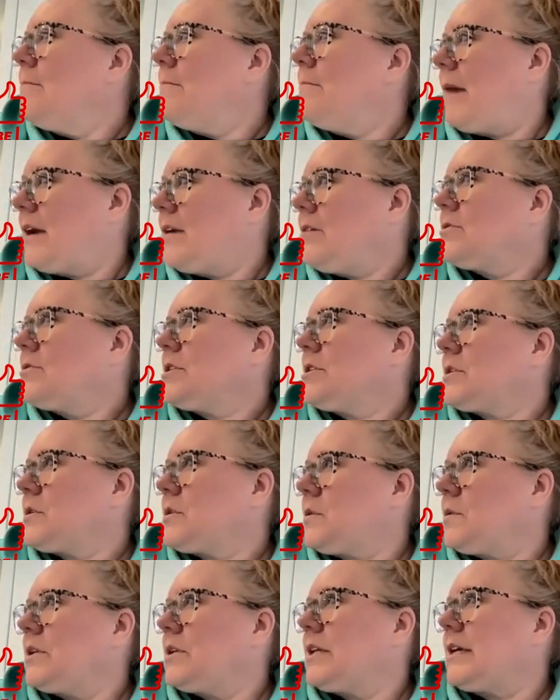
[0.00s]

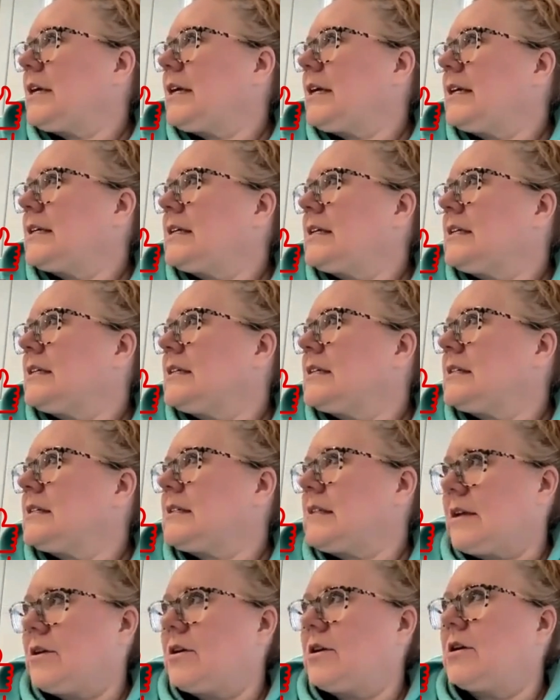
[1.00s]

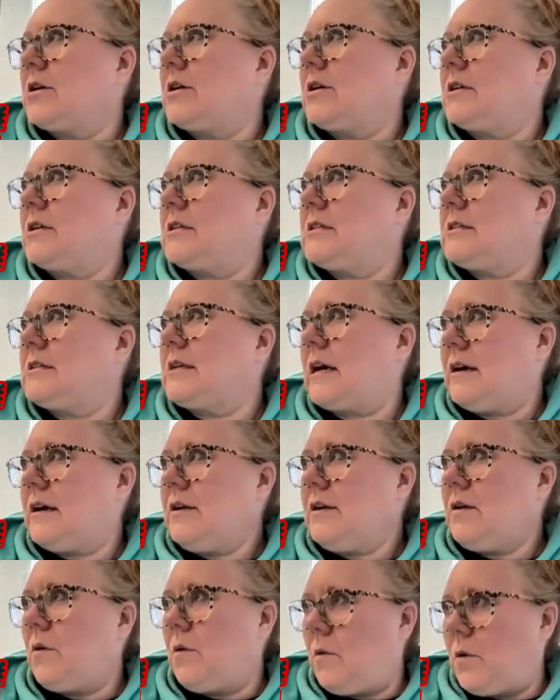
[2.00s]

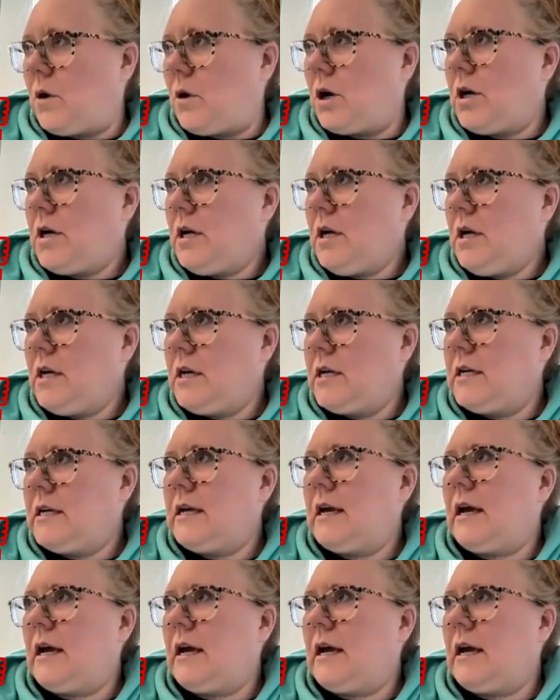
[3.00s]
Microschoolingcenter.org.